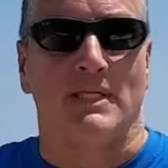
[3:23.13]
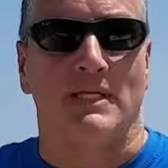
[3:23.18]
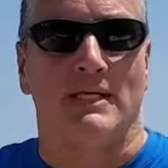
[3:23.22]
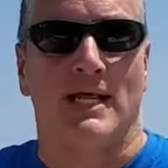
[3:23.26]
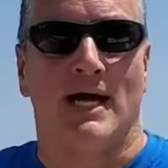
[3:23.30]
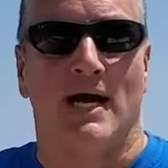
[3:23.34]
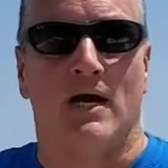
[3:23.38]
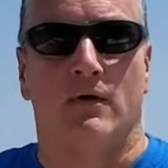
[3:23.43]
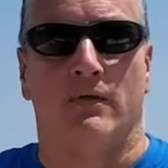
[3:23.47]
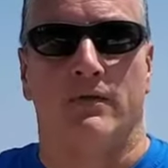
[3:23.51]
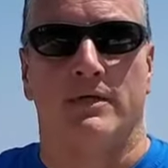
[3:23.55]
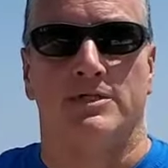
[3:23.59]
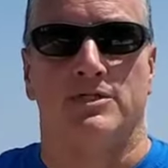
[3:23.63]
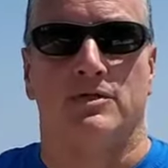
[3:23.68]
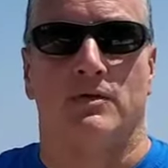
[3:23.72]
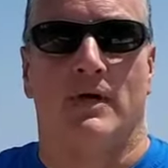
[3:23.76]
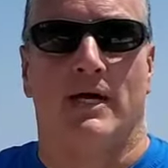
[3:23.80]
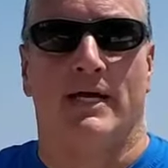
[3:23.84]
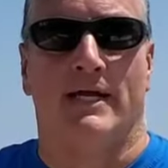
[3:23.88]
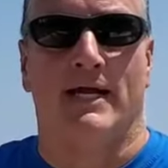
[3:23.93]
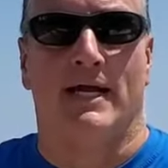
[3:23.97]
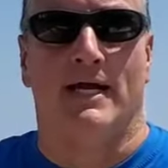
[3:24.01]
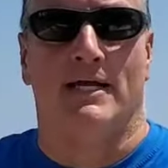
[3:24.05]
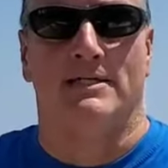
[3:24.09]
Now, the
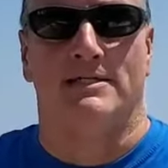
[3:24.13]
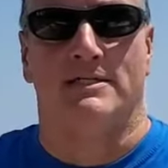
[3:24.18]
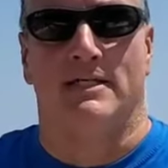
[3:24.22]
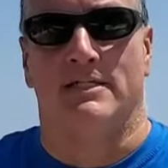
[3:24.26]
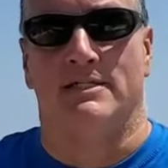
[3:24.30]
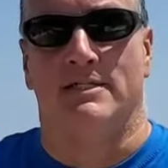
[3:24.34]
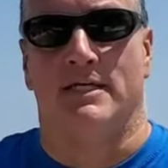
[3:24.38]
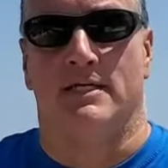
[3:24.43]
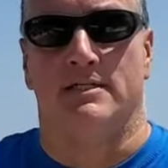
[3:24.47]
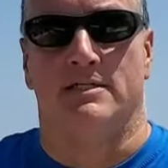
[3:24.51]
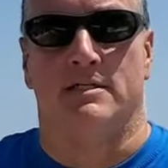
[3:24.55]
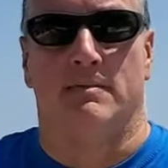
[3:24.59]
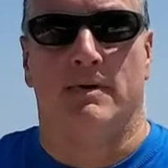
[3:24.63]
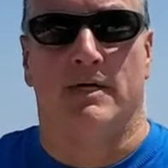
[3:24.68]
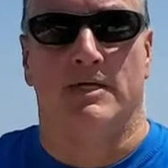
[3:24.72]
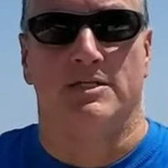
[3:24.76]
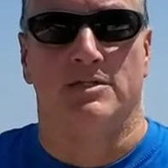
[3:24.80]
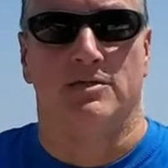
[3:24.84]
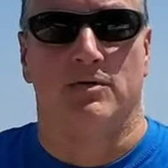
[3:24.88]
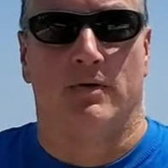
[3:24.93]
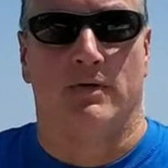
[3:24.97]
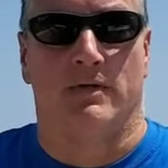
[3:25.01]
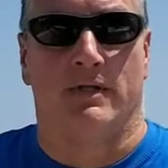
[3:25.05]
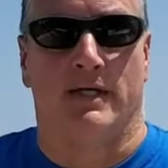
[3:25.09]
story I get is they say it's the
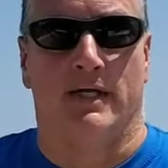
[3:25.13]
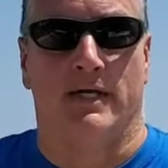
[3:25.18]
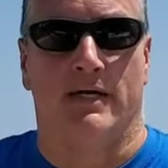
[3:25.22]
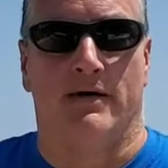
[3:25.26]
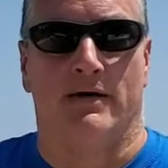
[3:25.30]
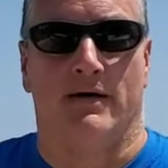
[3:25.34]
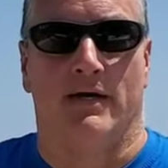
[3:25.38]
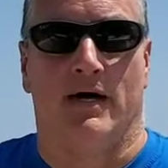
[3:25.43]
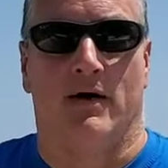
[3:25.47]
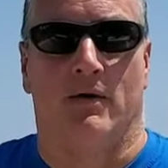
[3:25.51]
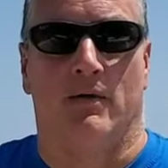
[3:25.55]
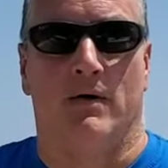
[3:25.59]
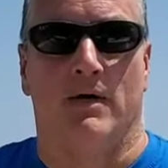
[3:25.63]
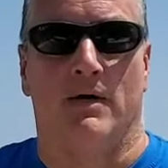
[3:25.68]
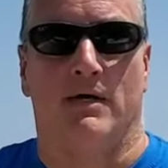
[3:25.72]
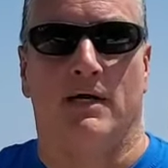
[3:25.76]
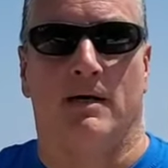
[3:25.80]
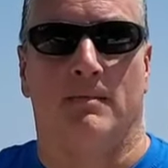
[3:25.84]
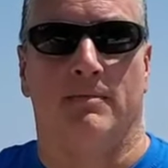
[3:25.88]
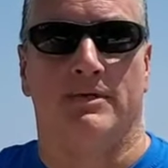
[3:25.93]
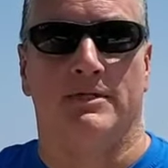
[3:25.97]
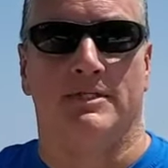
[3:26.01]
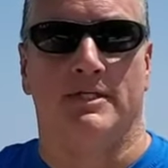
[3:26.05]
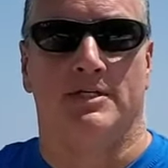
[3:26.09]
best snorkeling here. Now, a
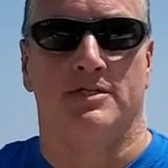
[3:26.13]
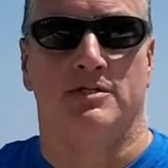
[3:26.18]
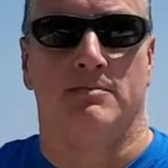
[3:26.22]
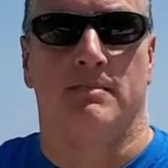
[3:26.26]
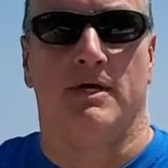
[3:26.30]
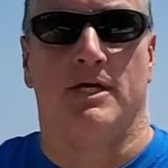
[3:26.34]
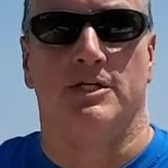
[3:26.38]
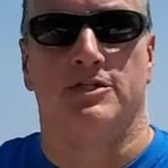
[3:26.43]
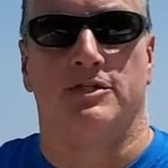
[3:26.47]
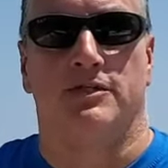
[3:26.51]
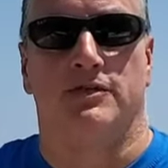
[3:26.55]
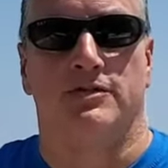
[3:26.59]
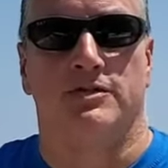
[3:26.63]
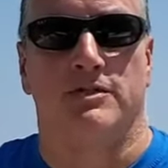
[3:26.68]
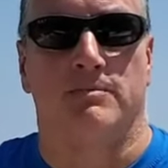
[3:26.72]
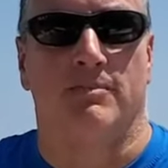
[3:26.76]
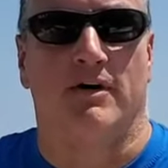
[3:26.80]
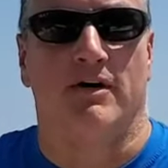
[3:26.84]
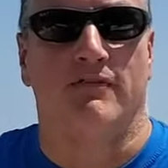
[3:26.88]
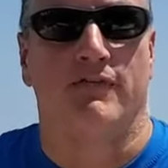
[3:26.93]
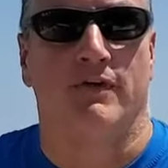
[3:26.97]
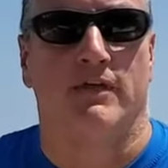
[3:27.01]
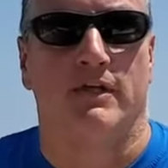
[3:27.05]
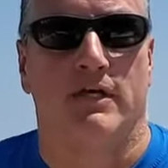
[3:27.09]
couple things I should mention. There's a
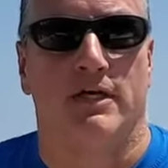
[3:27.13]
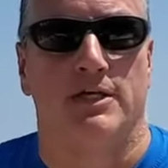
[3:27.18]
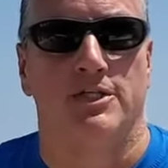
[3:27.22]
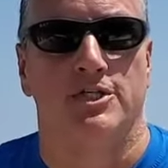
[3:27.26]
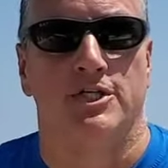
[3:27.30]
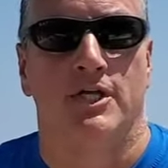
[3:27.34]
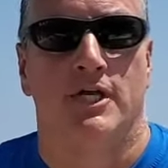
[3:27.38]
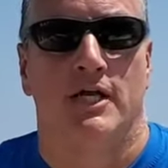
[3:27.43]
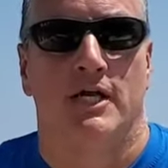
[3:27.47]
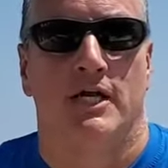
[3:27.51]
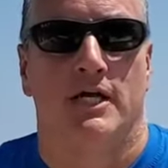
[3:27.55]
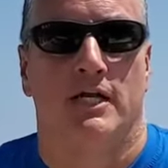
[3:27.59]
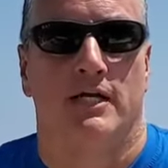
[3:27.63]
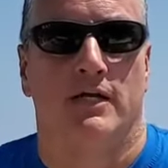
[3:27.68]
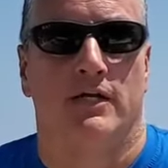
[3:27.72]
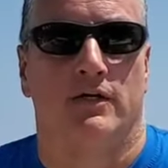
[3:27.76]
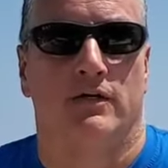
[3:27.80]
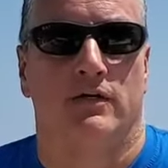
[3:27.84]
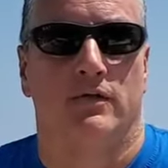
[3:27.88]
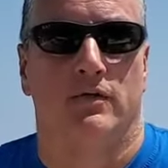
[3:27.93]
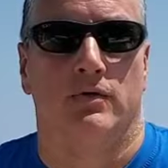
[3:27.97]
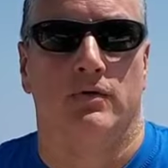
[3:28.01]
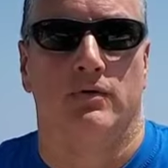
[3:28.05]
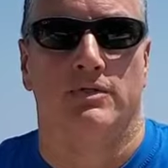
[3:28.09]
buffet lunch. It
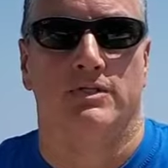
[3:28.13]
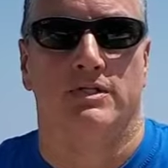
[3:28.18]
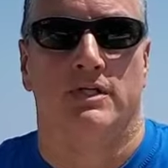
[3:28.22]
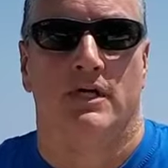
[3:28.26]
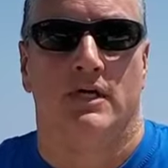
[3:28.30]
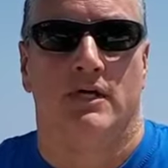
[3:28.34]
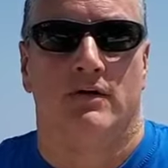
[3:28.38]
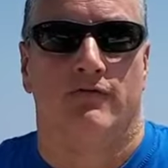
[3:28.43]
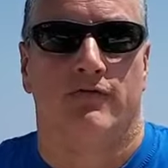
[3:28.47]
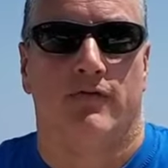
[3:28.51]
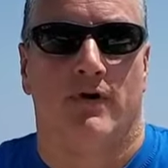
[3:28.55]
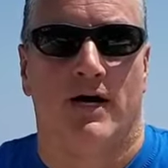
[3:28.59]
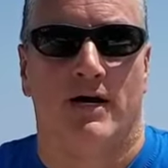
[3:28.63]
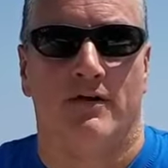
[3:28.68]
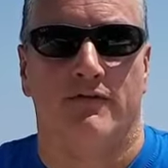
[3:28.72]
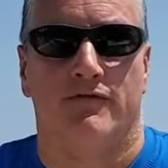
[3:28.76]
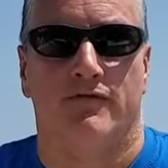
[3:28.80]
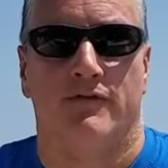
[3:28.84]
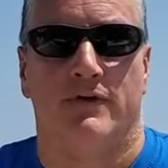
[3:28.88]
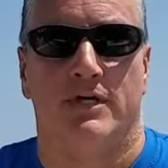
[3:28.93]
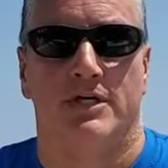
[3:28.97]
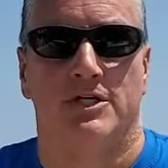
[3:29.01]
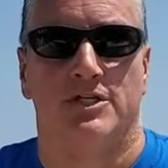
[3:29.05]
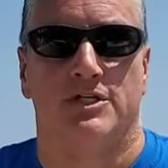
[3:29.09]
includes fried
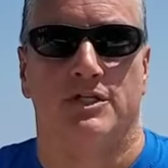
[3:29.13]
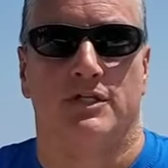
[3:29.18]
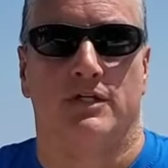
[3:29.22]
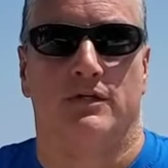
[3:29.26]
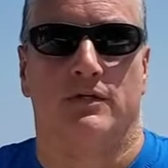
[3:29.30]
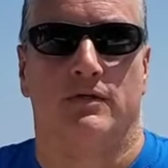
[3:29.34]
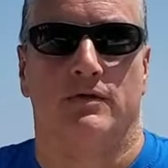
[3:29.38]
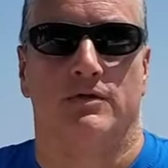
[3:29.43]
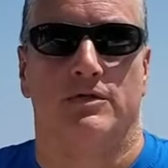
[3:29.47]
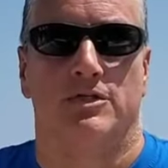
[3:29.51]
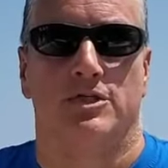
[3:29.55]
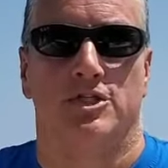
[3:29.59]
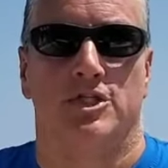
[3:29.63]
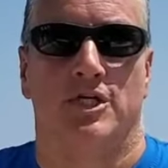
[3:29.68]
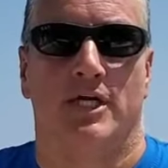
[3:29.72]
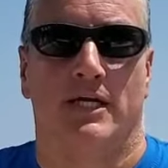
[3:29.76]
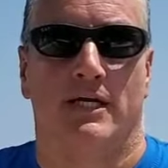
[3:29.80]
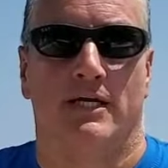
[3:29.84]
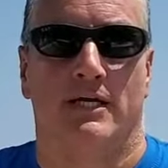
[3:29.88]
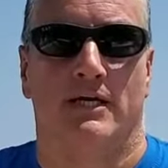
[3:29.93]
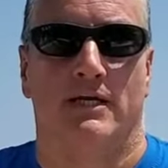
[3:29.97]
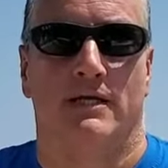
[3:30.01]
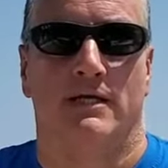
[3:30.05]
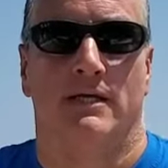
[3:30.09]
fish, includes
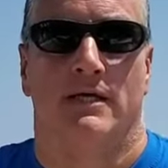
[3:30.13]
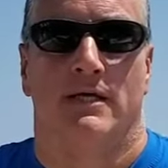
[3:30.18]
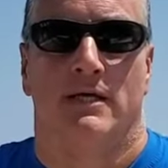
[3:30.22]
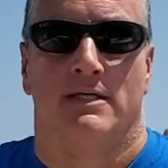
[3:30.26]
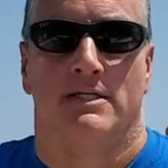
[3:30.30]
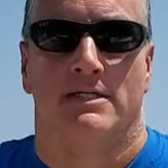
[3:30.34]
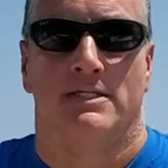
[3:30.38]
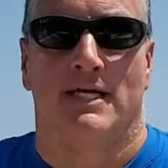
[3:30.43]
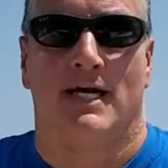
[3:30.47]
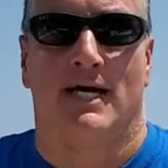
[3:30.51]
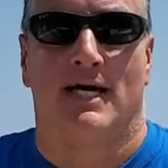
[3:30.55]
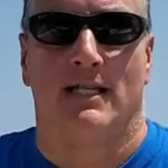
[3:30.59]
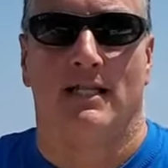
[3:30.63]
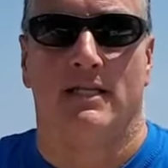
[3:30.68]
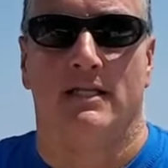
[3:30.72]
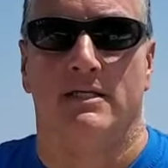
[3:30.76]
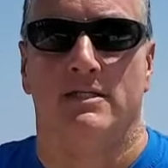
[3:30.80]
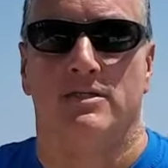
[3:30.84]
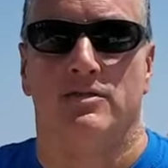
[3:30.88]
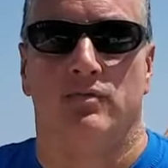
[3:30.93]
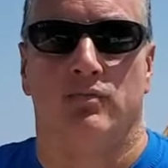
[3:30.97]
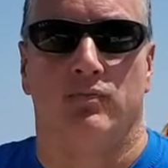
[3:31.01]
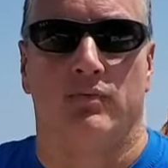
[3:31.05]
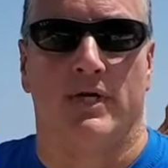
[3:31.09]
chicken,
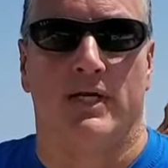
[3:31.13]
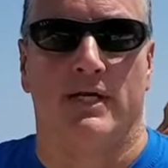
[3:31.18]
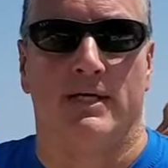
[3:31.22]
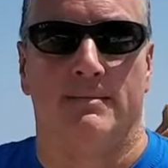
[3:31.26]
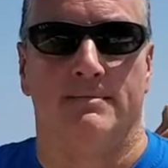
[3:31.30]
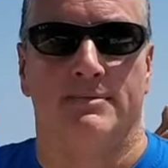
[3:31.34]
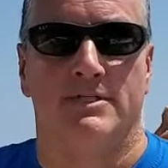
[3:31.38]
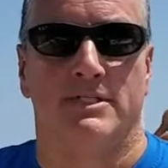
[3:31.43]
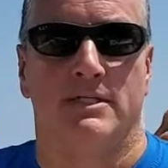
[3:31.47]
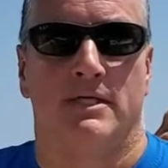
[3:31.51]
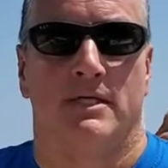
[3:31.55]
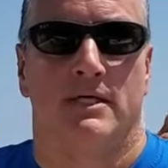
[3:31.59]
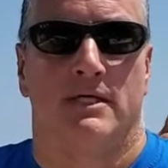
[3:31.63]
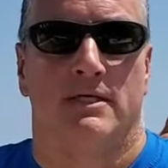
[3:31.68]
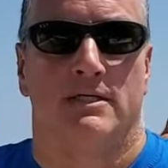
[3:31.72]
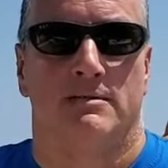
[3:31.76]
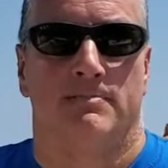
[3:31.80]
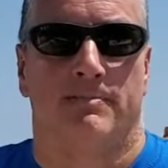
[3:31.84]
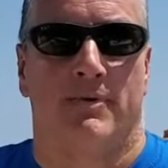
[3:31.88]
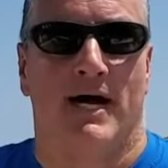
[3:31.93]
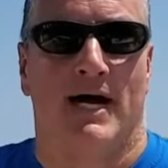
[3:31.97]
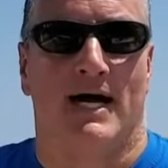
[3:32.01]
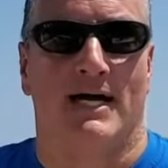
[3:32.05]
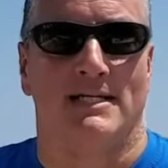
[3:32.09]
salads, ribs,
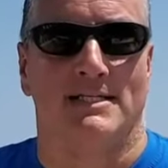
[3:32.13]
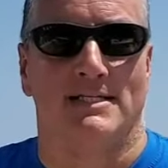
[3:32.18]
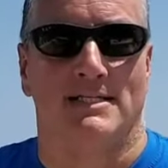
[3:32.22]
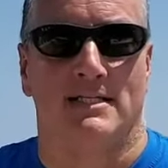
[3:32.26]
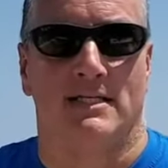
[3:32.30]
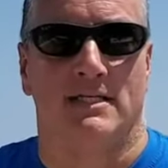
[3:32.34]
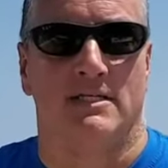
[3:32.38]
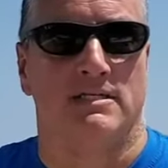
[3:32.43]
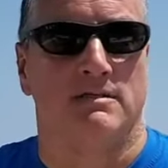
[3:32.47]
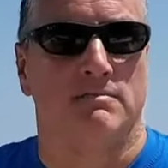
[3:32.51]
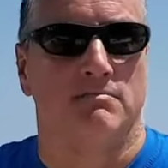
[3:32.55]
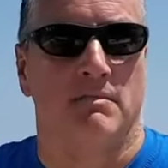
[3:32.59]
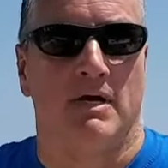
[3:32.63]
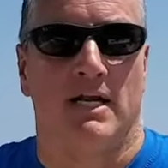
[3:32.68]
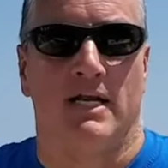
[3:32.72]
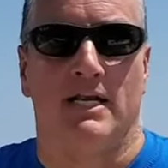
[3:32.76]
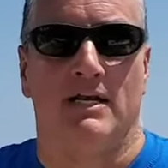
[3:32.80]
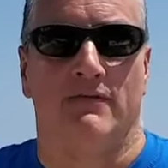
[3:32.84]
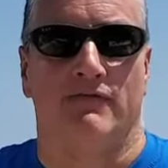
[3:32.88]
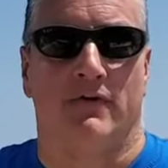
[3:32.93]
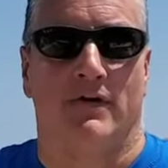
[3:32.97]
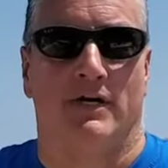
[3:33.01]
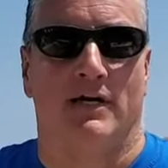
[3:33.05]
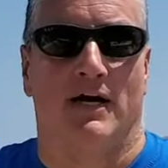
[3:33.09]
pastas, many
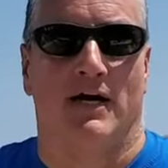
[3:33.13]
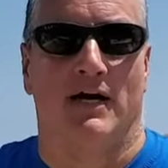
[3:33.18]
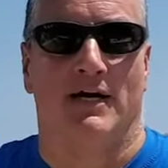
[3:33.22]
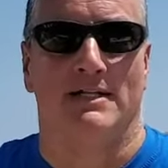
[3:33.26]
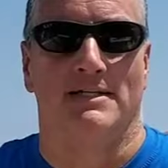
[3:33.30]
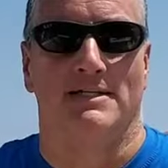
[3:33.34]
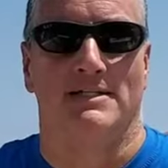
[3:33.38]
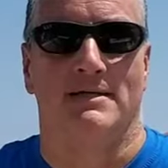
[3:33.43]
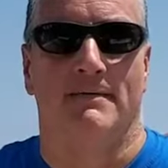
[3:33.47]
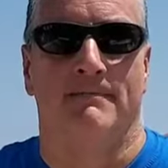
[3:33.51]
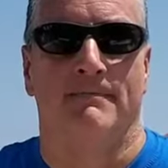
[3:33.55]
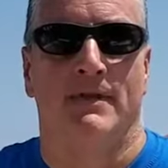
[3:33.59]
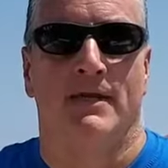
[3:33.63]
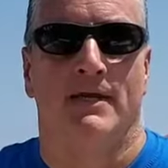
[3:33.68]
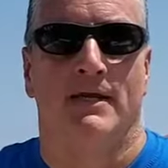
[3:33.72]
different kinds.